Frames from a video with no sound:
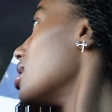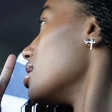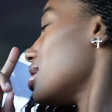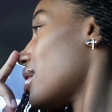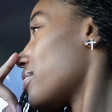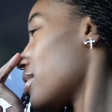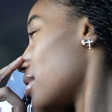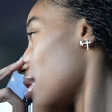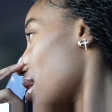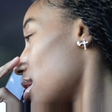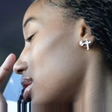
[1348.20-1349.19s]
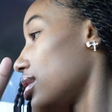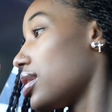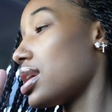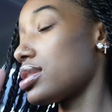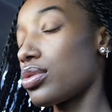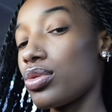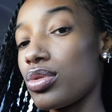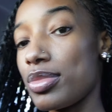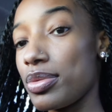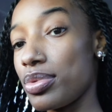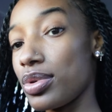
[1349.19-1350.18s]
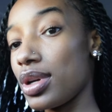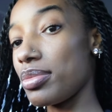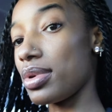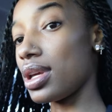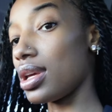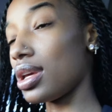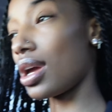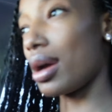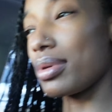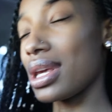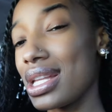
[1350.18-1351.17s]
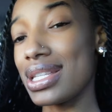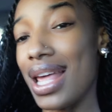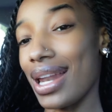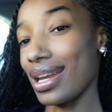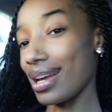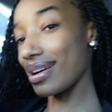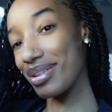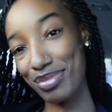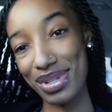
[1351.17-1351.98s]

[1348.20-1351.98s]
Then after that, Leo has a grooming appointment. I'm getting tatted up